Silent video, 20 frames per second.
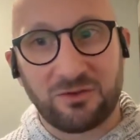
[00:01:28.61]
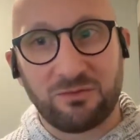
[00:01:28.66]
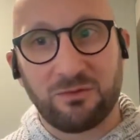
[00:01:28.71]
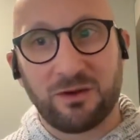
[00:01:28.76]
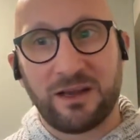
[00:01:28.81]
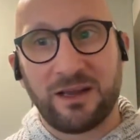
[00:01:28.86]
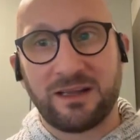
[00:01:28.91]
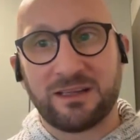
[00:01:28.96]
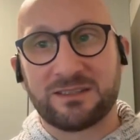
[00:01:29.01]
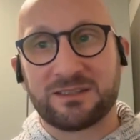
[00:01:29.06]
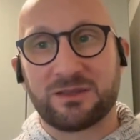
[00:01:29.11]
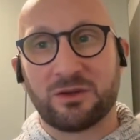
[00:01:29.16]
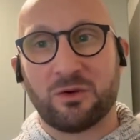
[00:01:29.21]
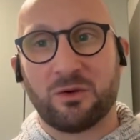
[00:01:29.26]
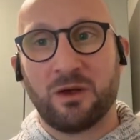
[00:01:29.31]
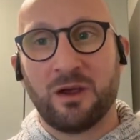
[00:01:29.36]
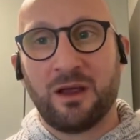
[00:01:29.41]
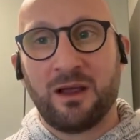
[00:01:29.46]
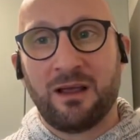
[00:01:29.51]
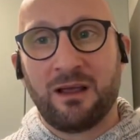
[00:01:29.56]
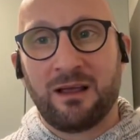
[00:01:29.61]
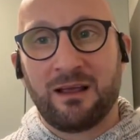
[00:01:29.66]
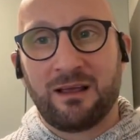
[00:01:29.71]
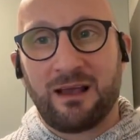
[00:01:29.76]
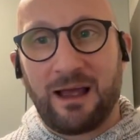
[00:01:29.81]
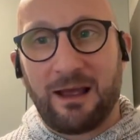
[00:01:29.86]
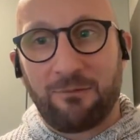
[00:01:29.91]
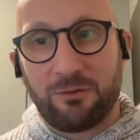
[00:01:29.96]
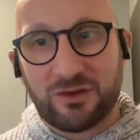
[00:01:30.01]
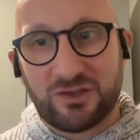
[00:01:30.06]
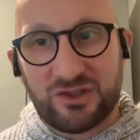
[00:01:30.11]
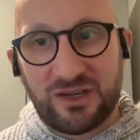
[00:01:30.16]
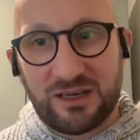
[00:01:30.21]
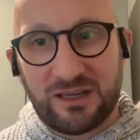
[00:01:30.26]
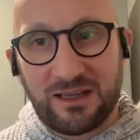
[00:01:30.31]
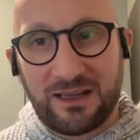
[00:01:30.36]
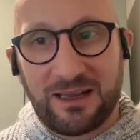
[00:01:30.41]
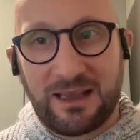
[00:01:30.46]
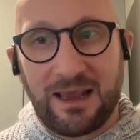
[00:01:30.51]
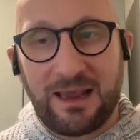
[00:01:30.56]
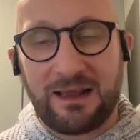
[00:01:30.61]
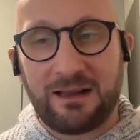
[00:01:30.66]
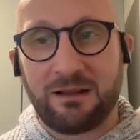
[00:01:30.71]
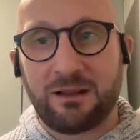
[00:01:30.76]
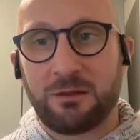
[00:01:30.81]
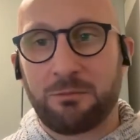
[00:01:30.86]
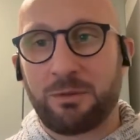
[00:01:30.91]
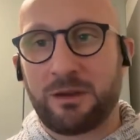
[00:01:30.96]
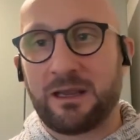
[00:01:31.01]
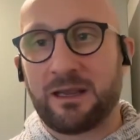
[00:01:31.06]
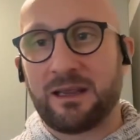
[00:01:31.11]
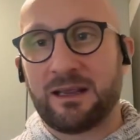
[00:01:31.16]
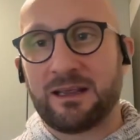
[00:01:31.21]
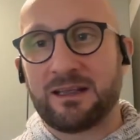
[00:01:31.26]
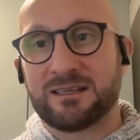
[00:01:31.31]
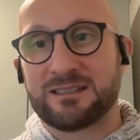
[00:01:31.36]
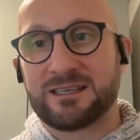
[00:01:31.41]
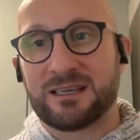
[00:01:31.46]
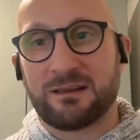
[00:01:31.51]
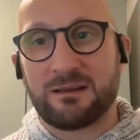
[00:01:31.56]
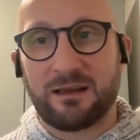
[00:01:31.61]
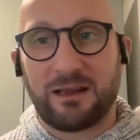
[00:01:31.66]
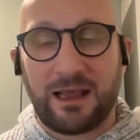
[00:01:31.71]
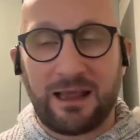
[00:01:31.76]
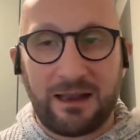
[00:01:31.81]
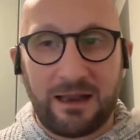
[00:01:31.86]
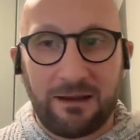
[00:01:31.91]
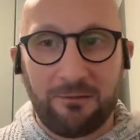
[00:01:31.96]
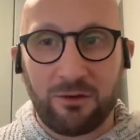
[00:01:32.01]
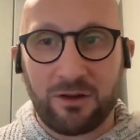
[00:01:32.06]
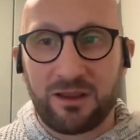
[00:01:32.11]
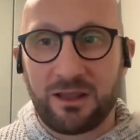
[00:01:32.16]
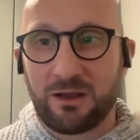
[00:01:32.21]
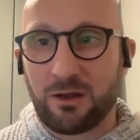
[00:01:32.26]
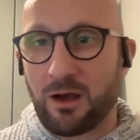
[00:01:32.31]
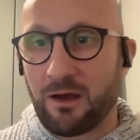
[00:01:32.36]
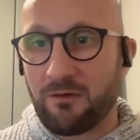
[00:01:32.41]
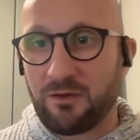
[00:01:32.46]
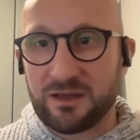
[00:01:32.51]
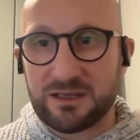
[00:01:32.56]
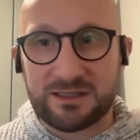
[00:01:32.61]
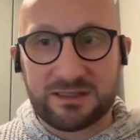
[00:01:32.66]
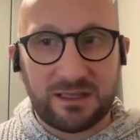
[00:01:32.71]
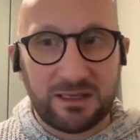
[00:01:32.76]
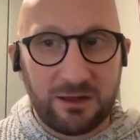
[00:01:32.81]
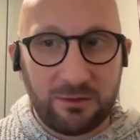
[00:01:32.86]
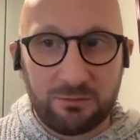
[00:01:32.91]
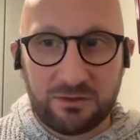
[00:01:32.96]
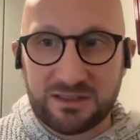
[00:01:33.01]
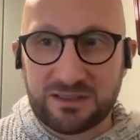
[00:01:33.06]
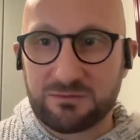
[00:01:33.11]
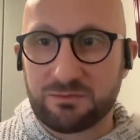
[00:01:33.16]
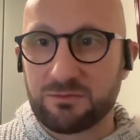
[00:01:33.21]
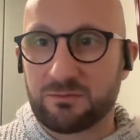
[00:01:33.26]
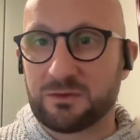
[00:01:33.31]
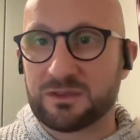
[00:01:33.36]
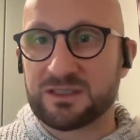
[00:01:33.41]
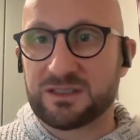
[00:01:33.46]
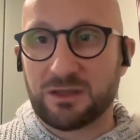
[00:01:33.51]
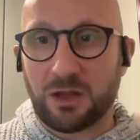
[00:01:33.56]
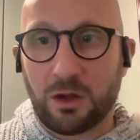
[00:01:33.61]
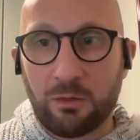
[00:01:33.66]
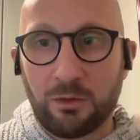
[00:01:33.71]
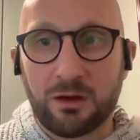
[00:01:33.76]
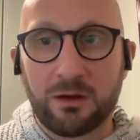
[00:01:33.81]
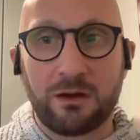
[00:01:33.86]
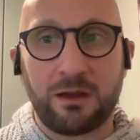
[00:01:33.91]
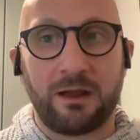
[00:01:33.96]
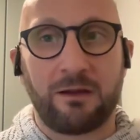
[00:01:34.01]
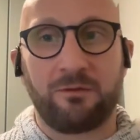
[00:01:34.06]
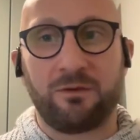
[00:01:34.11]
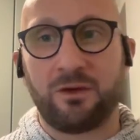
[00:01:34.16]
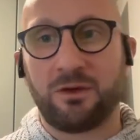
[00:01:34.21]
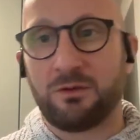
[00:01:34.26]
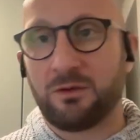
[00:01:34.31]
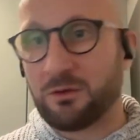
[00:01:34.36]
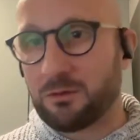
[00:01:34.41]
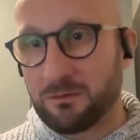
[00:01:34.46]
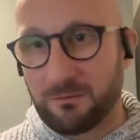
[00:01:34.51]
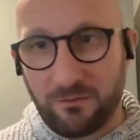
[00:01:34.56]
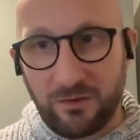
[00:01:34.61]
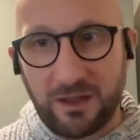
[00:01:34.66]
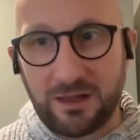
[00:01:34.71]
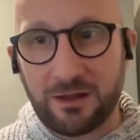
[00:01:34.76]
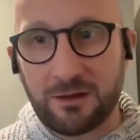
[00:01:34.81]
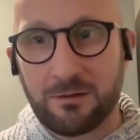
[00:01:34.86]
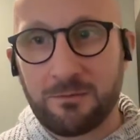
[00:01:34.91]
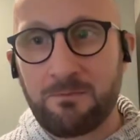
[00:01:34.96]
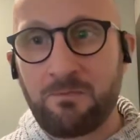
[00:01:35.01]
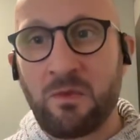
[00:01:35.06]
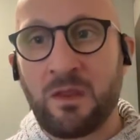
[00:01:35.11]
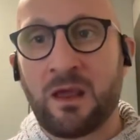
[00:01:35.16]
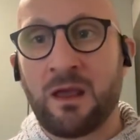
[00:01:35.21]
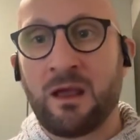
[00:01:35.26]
Right, so average daily gain of the pigs and and everything obviously was was lower if you don't feed them